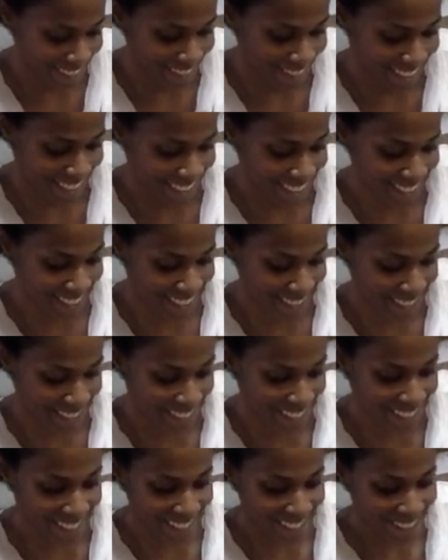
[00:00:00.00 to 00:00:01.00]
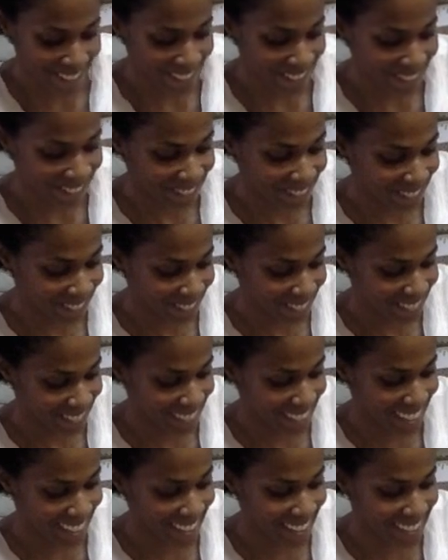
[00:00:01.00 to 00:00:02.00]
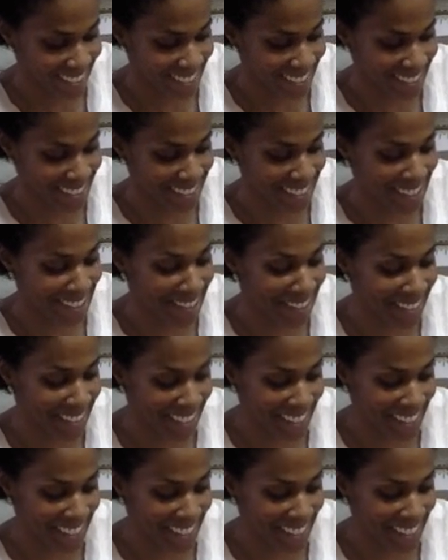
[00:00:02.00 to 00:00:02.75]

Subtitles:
Beautiful. That looks so